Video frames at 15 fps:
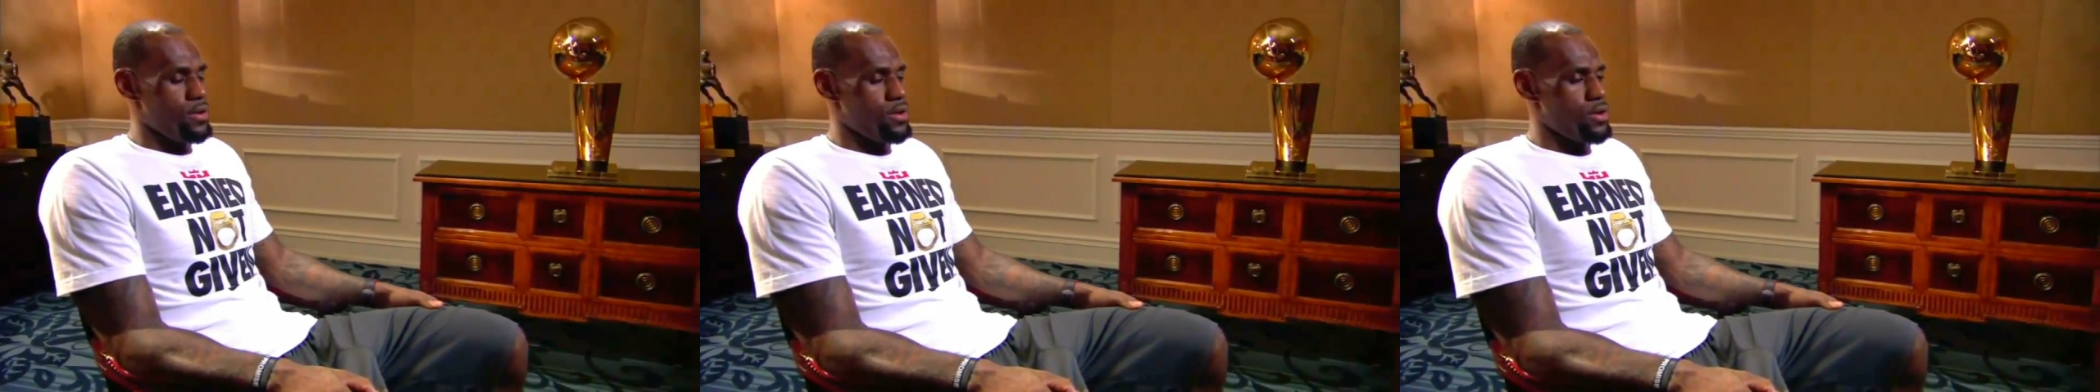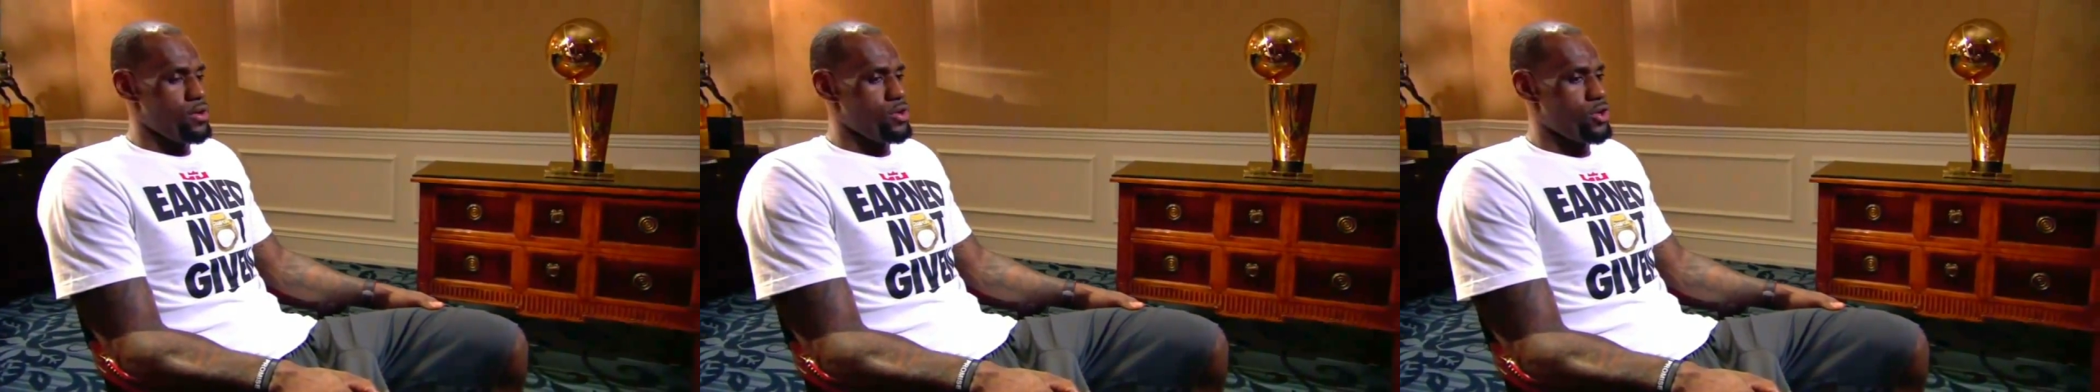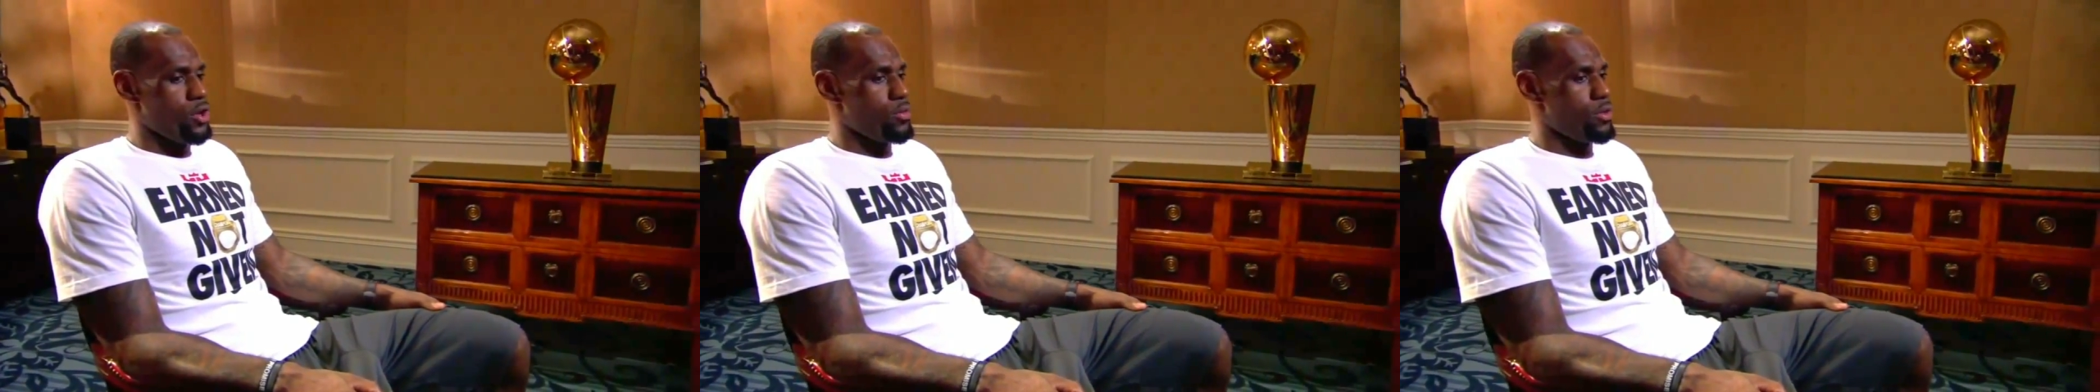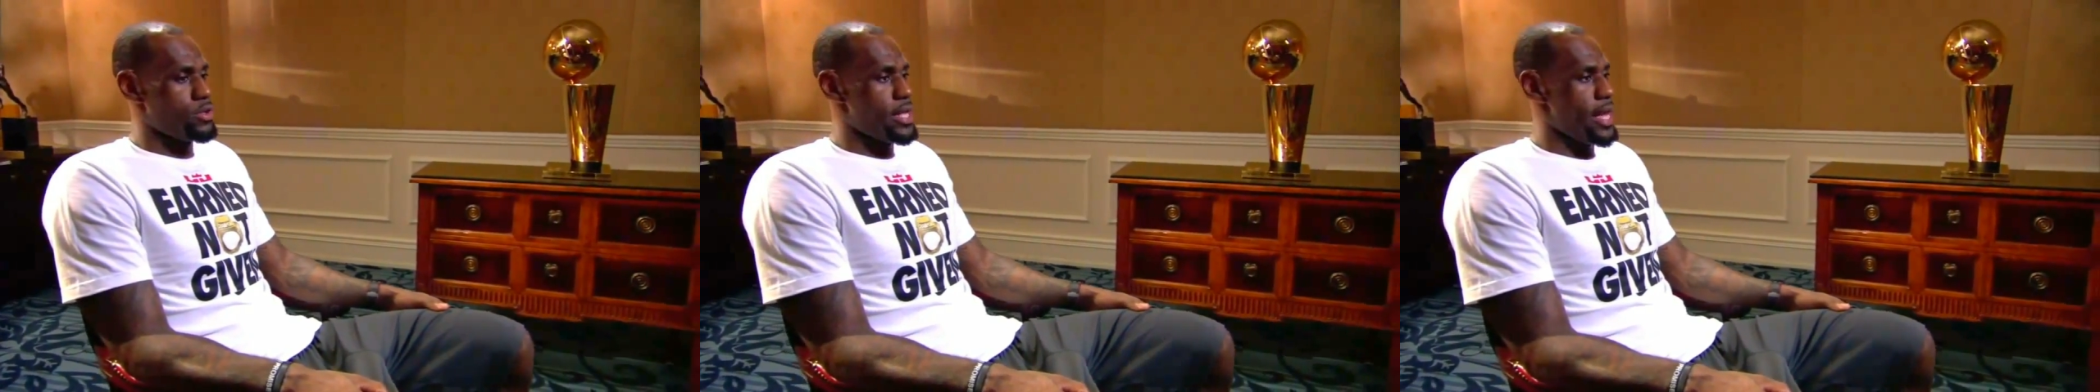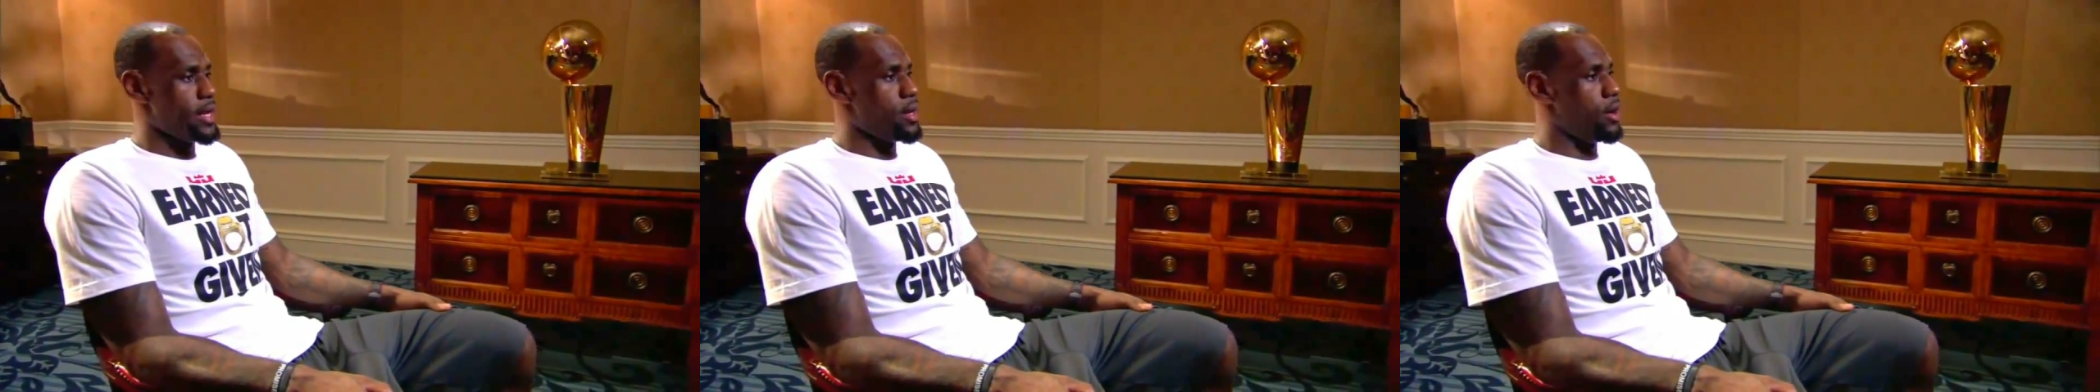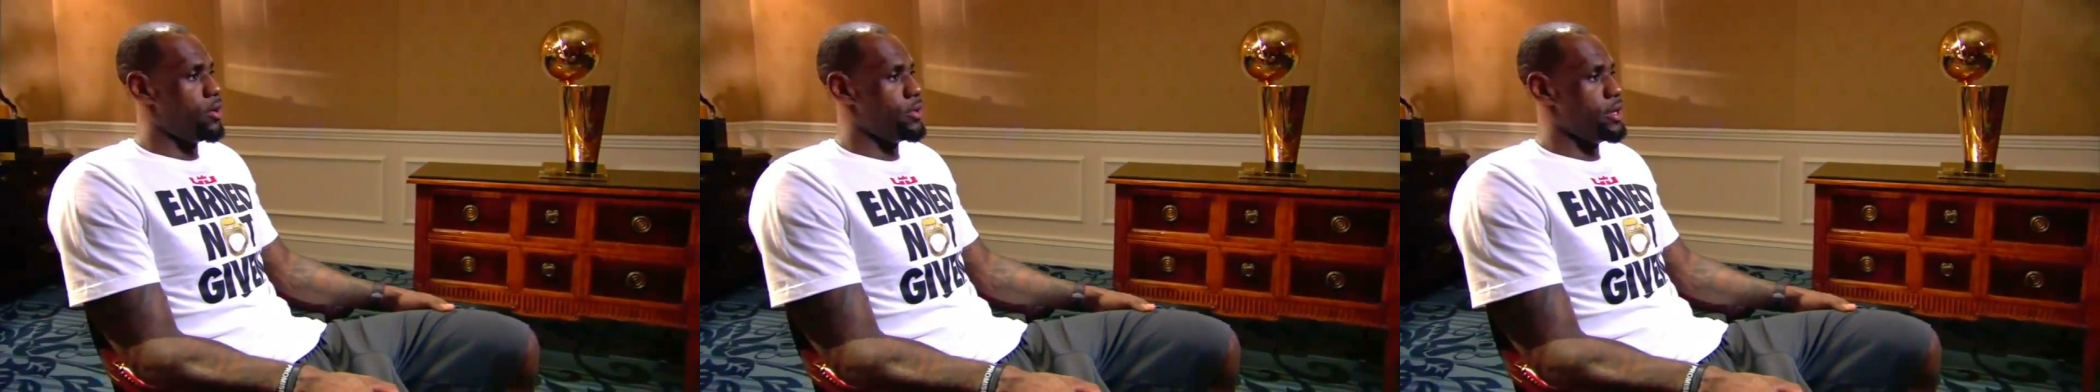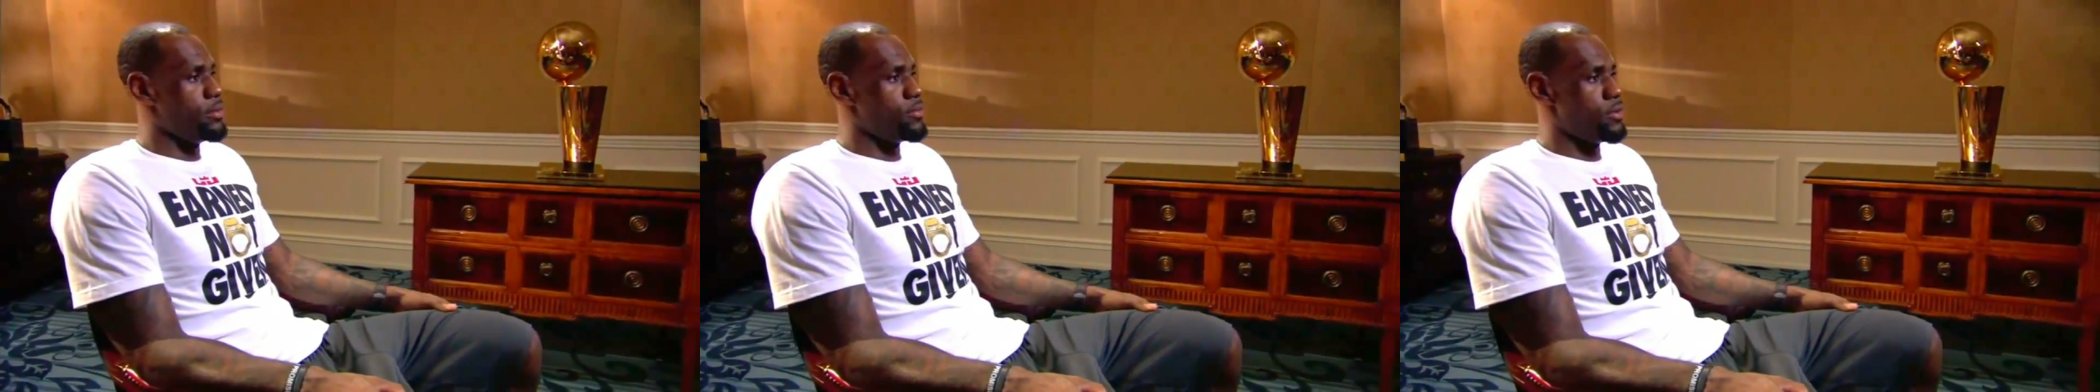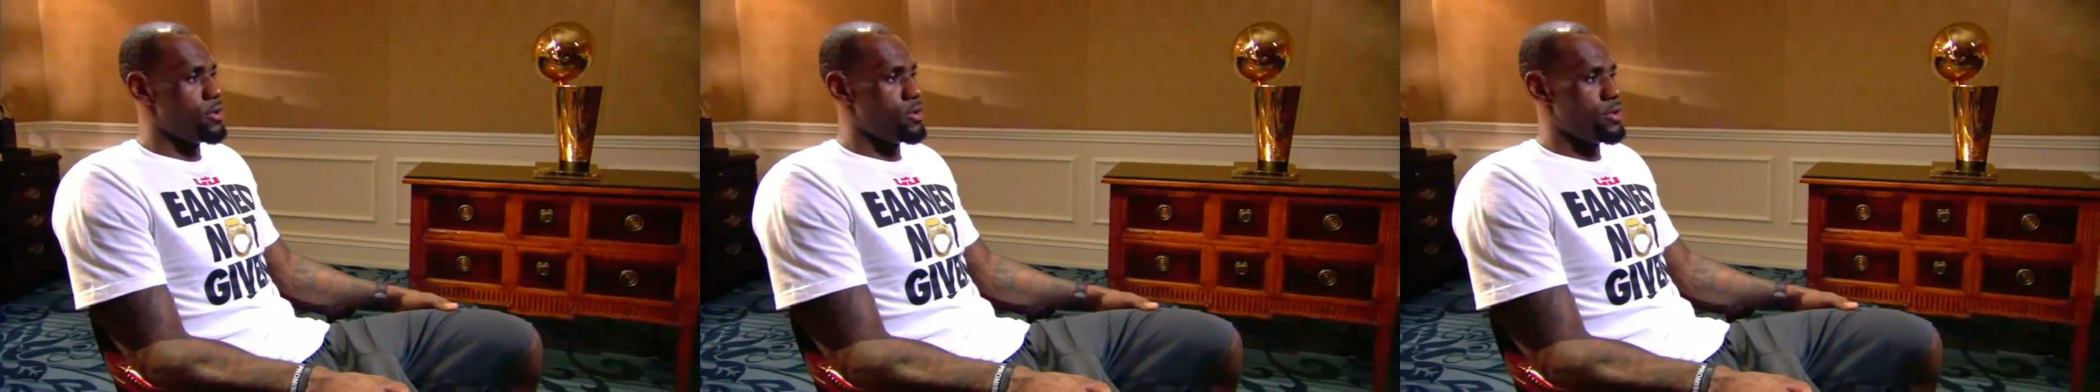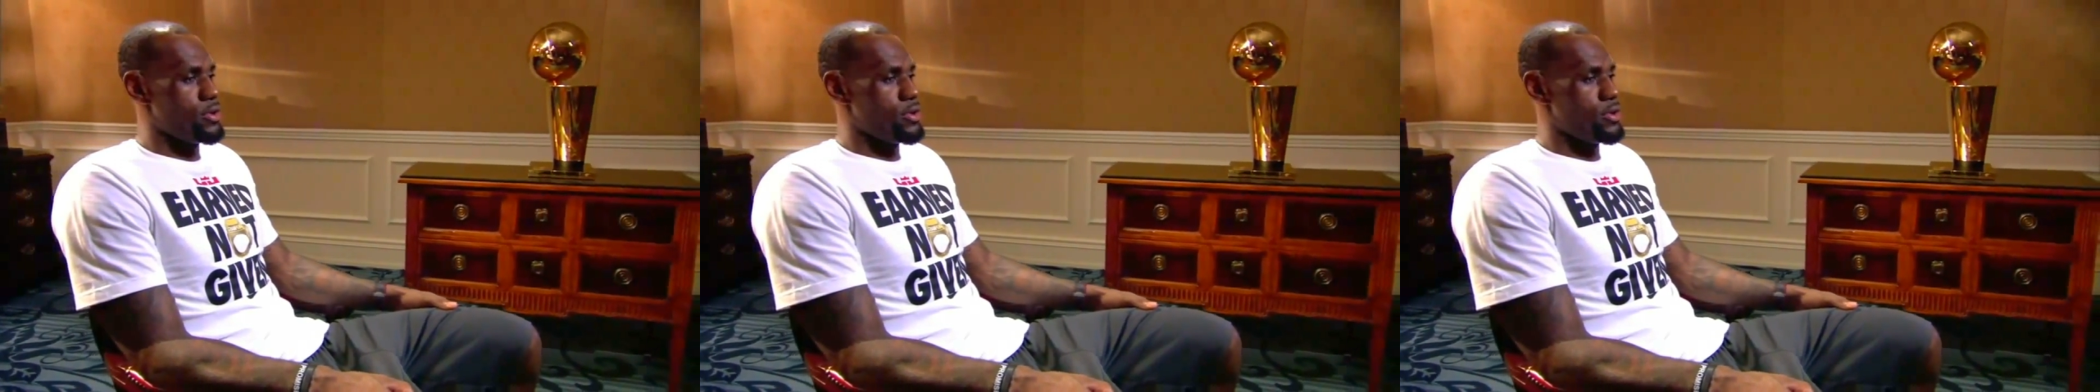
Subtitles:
you don't want that goal anymore,